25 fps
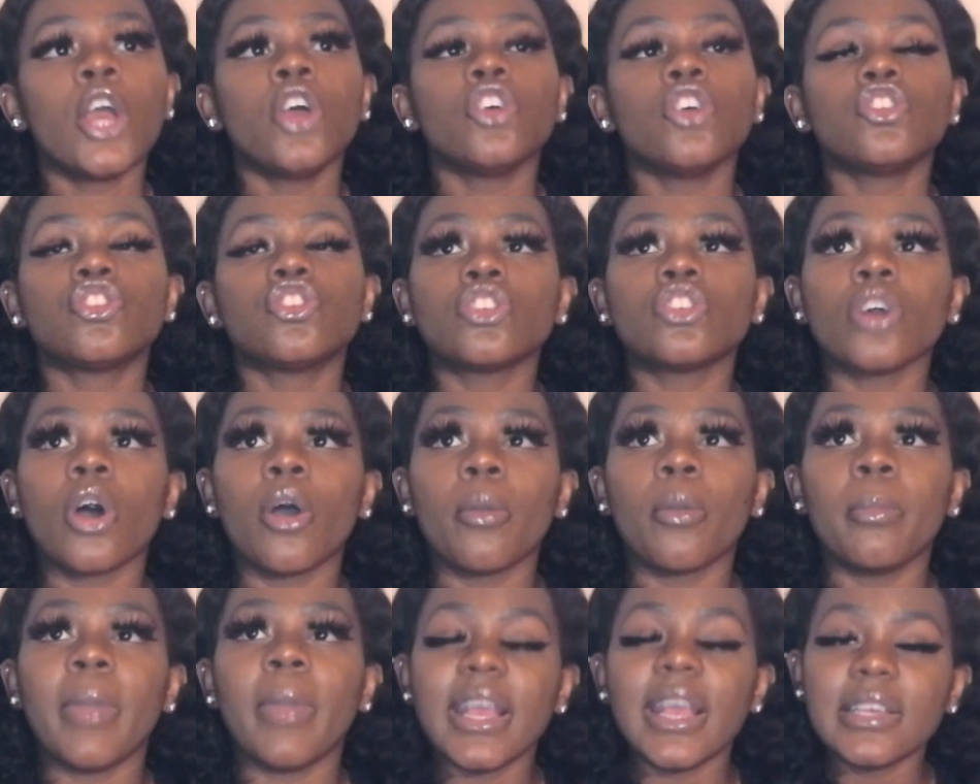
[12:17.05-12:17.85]

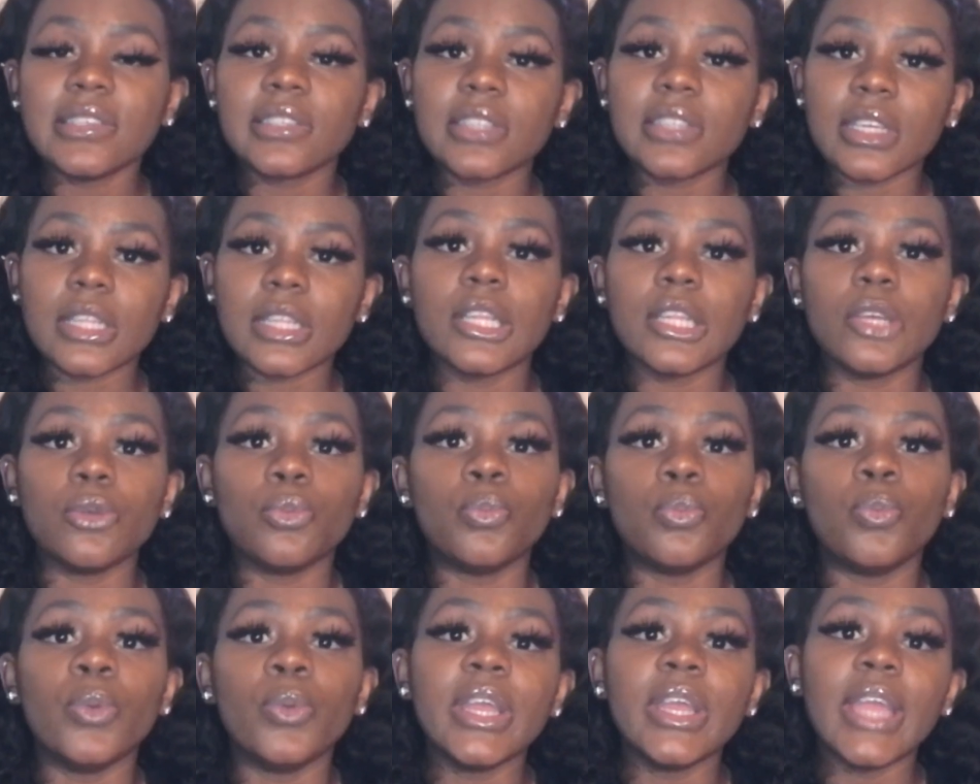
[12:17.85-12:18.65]
So basically,
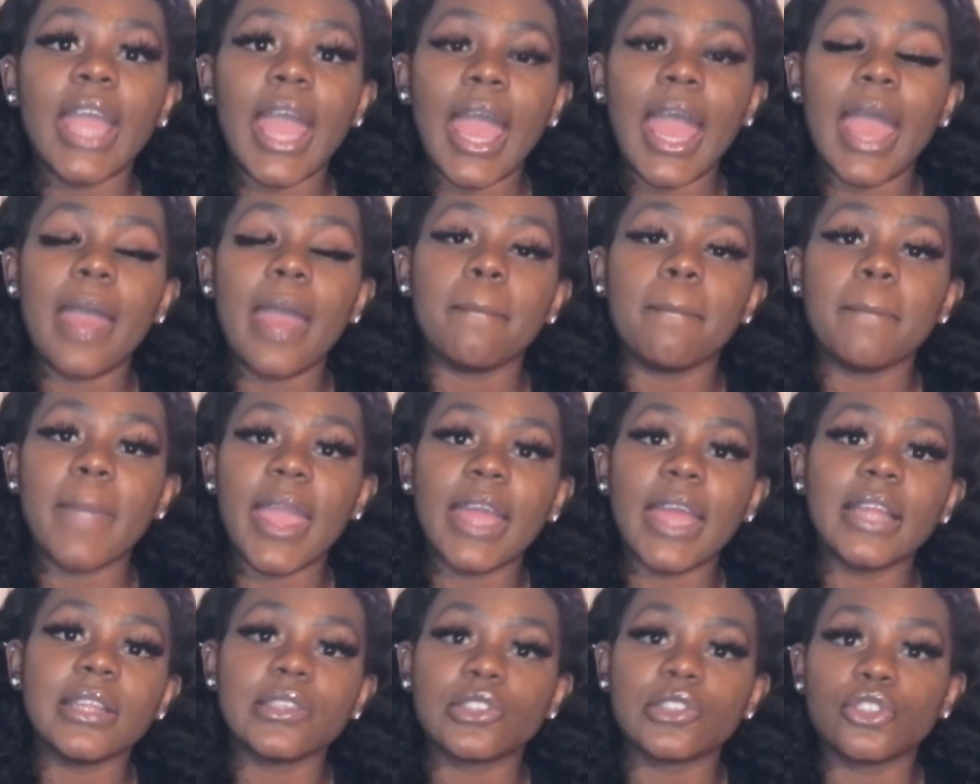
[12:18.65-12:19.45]
we had
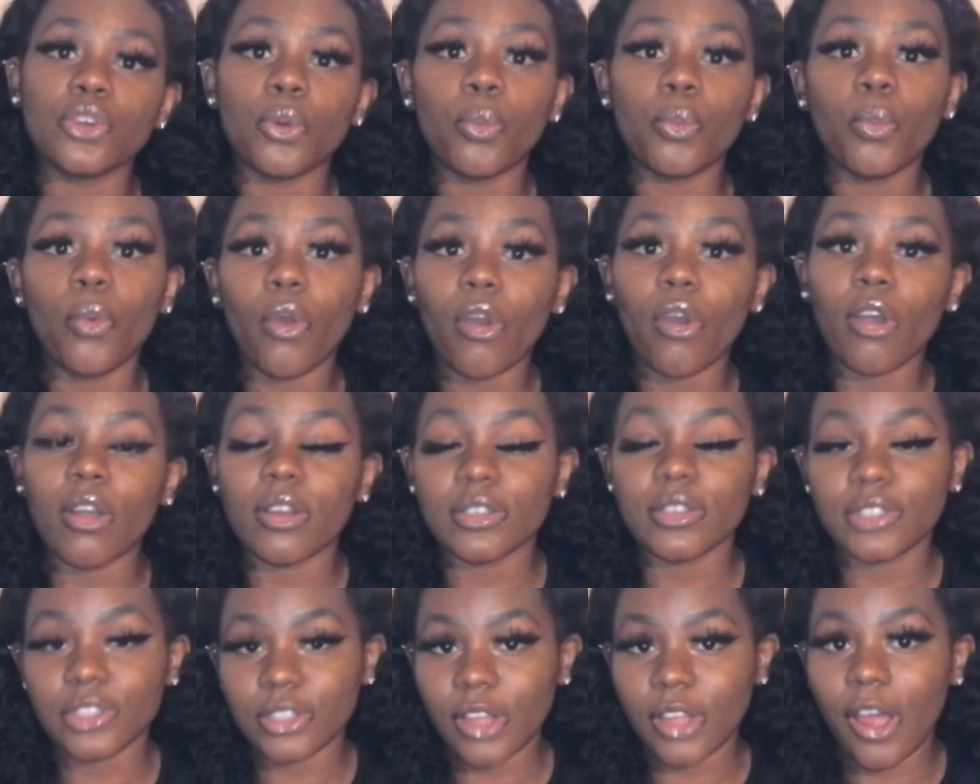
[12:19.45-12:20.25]
made it to
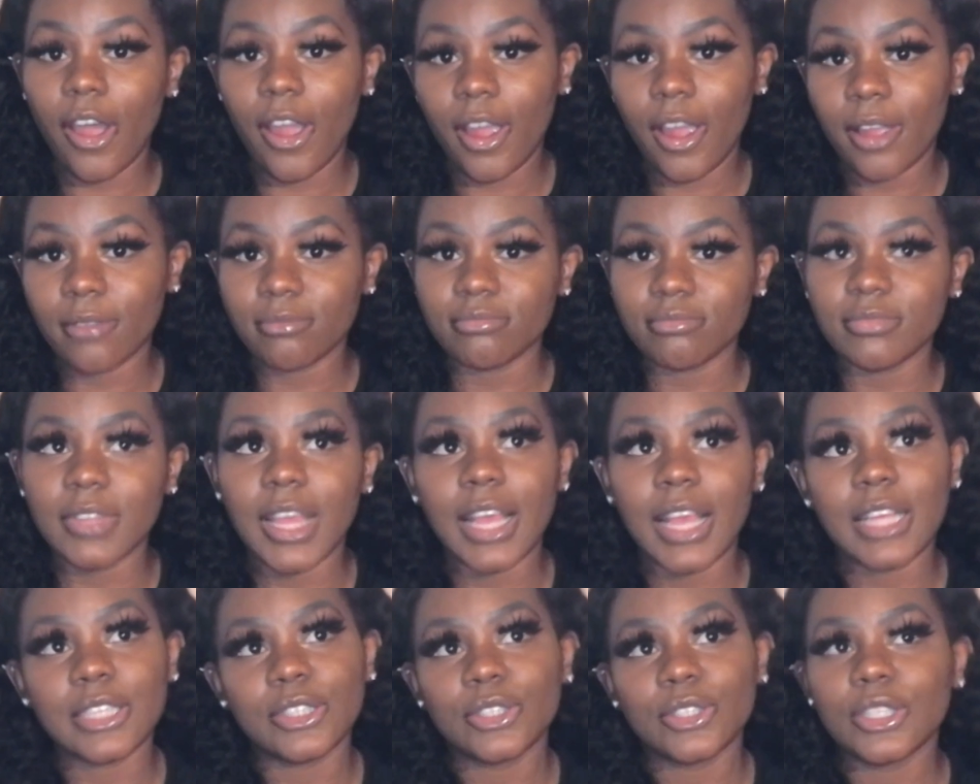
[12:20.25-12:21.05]
World Star.
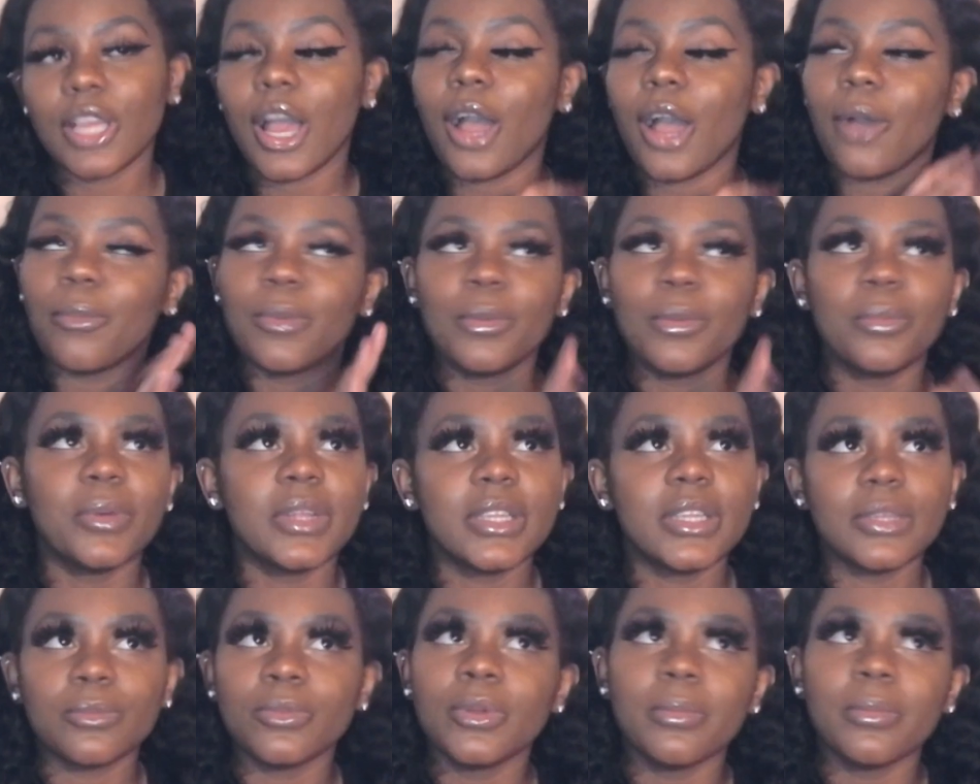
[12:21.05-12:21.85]
Yes, y'all, we
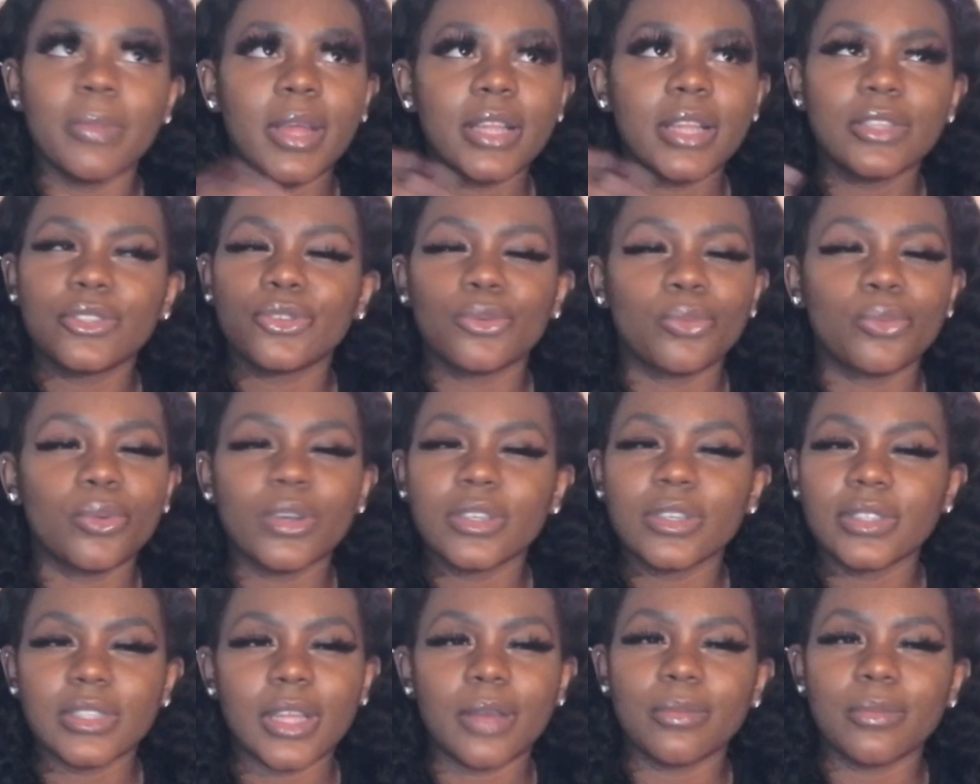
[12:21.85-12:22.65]
made it to
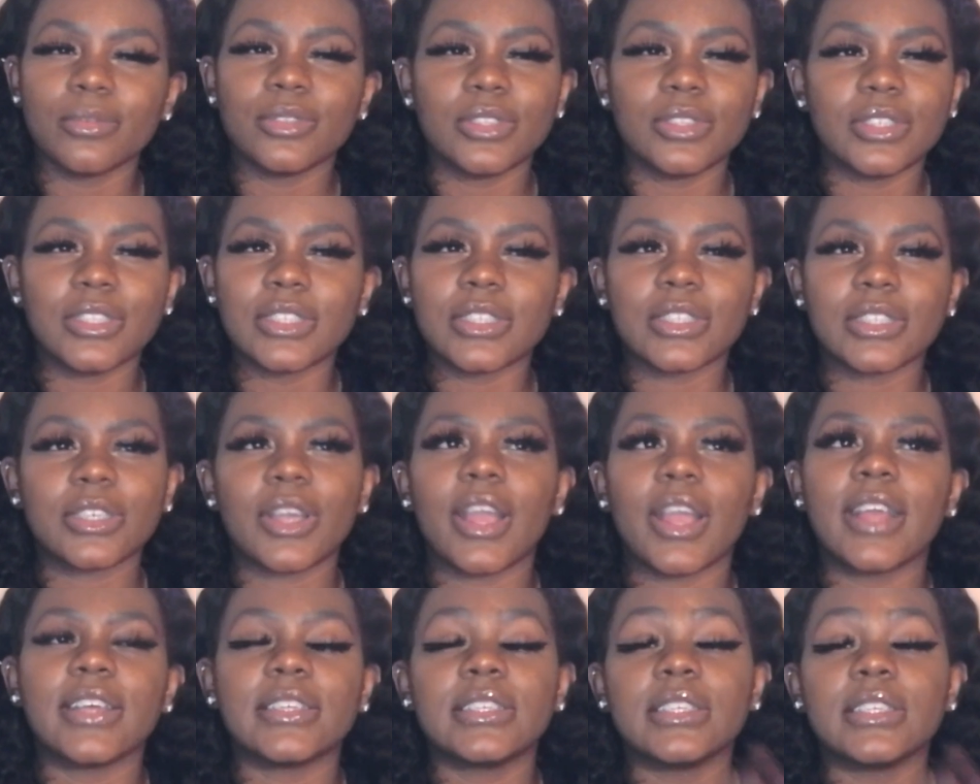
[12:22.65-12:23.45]
World Star. It was just
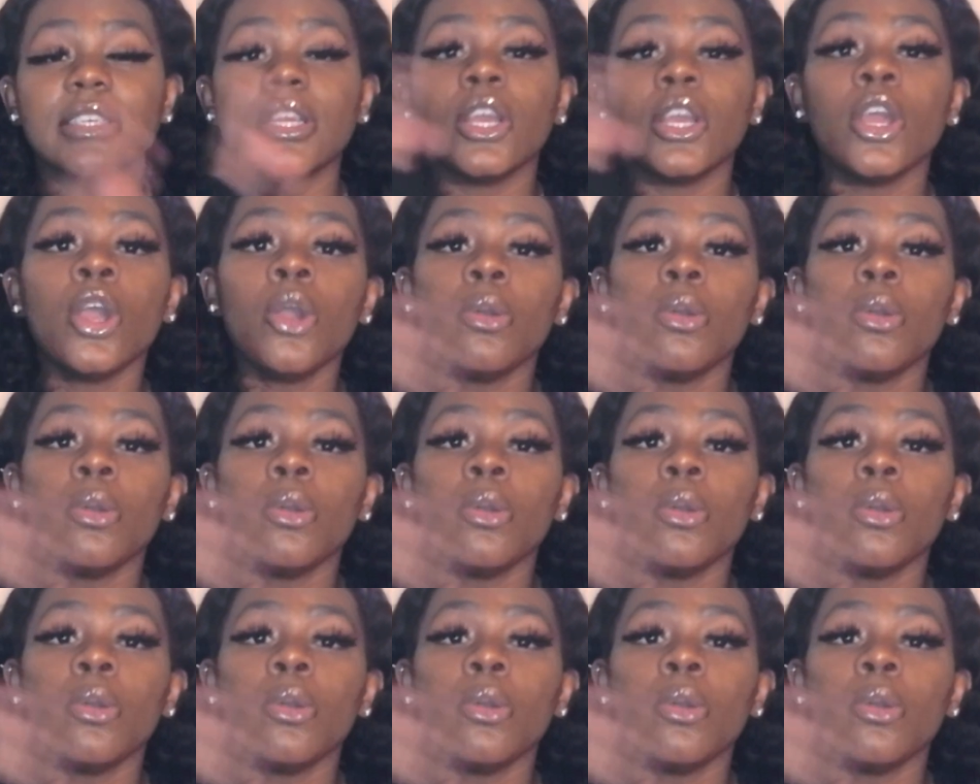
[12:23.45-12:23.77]
crazy.